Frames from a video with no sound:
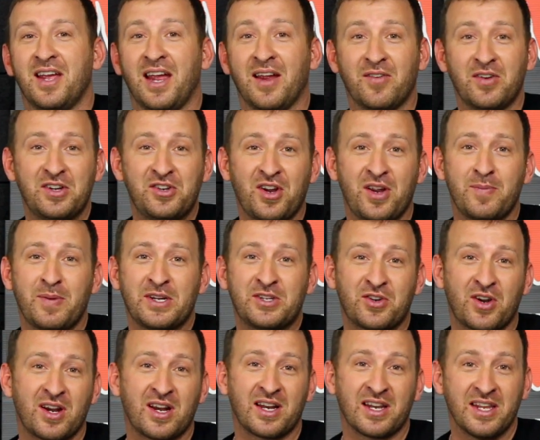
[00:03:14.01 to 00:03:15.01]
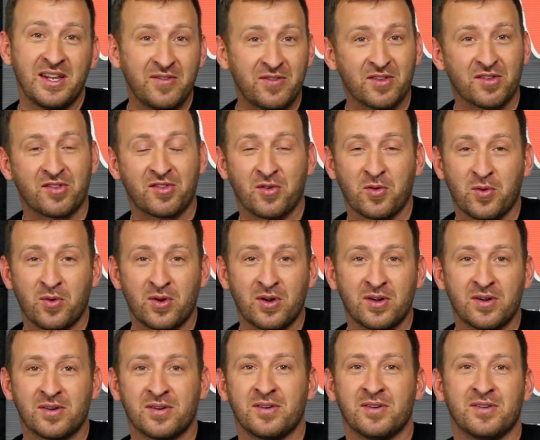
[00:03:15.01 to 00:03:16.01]
Every time I try to leave the
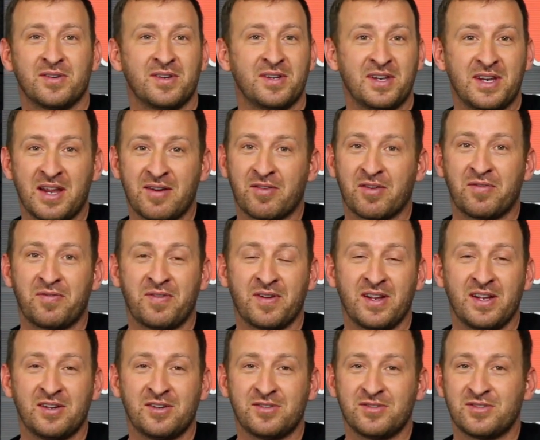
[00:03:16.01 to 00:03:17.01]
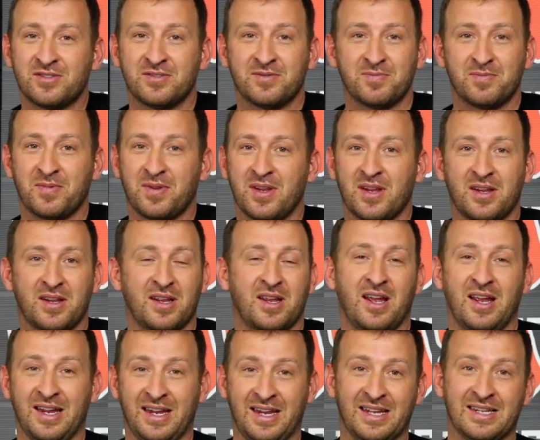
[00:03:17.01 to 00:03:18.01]
store, never fails,
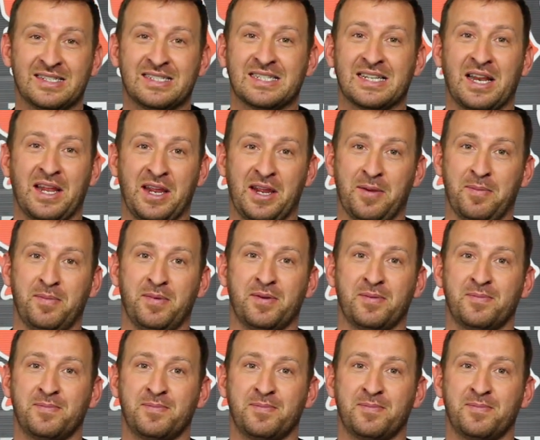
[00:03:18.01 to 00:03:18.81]
I get slammed.